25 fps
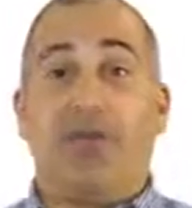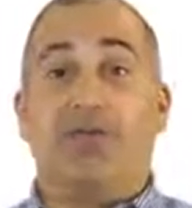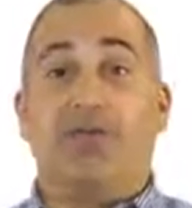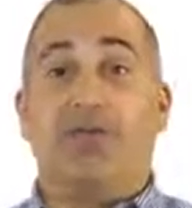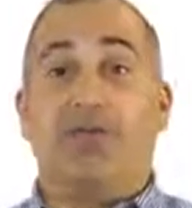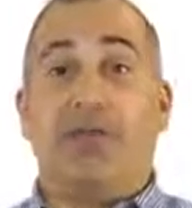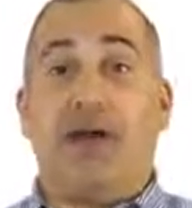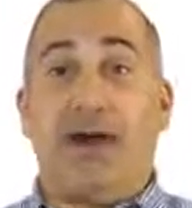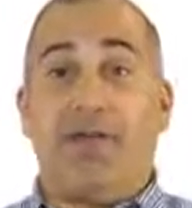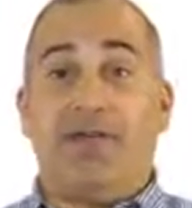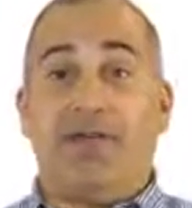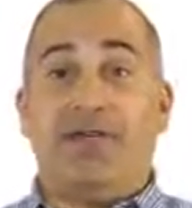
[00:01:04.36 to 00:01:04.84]

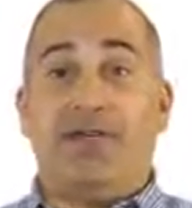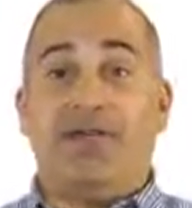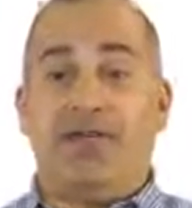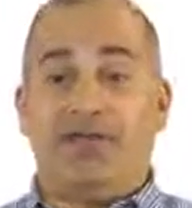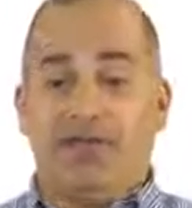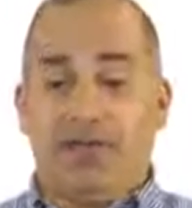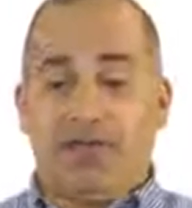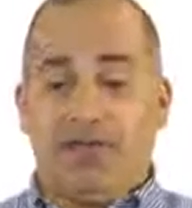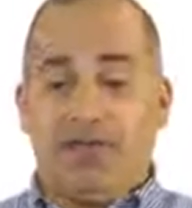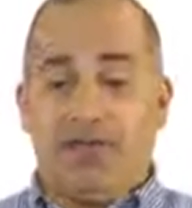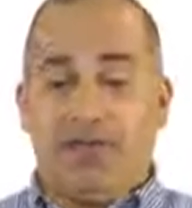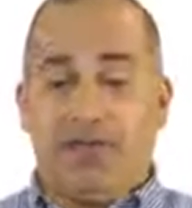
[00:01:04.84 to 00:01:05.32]
of
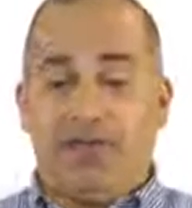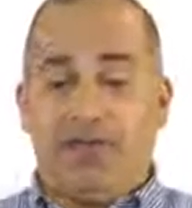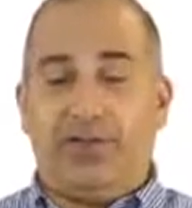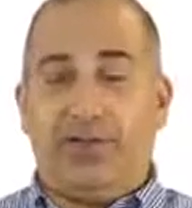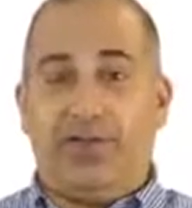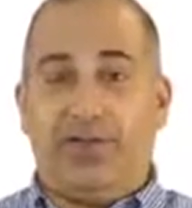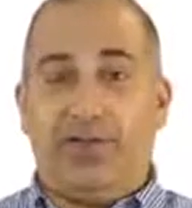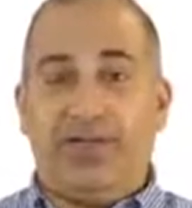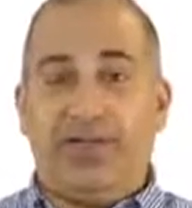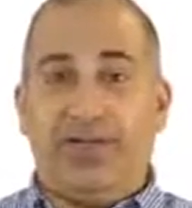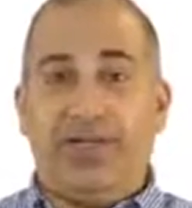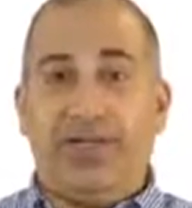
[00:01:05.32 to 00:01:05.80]
competition between
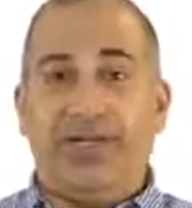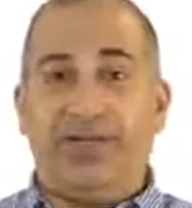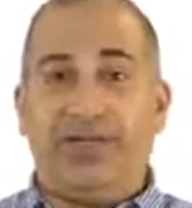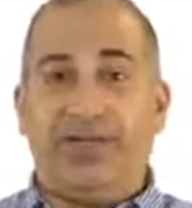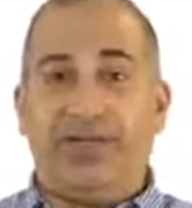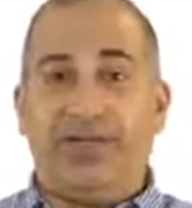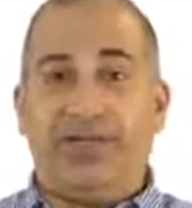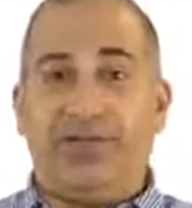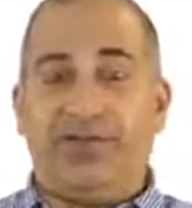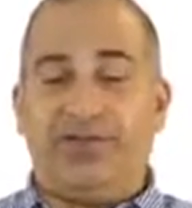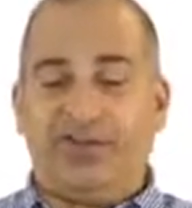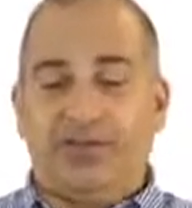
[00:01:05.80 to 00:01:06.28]
two
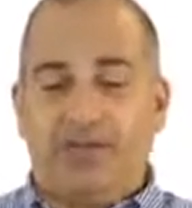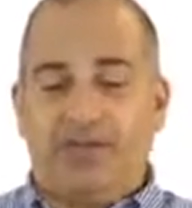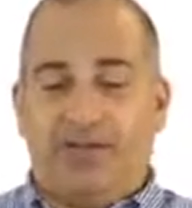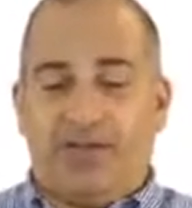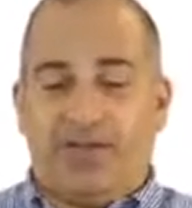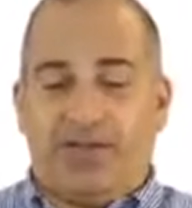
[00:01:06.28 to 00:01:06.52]
species,